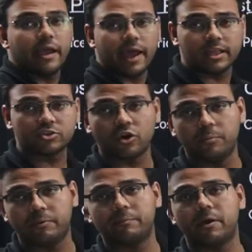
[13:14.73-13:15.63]
as a
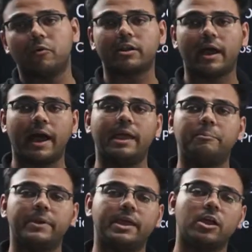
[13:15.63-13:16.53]
shopkeeper, what I am
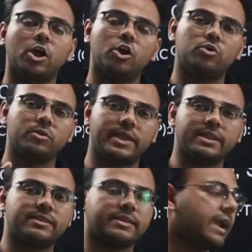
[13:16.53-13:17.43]
paying to
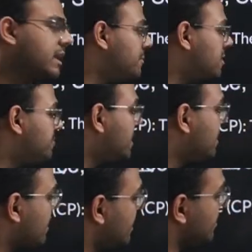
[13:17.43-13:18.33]
get this item is
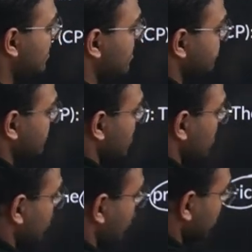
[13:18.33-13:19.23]
basically the
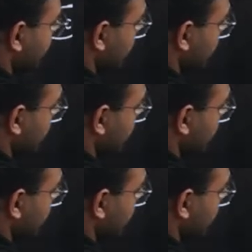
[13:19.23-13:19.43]
cost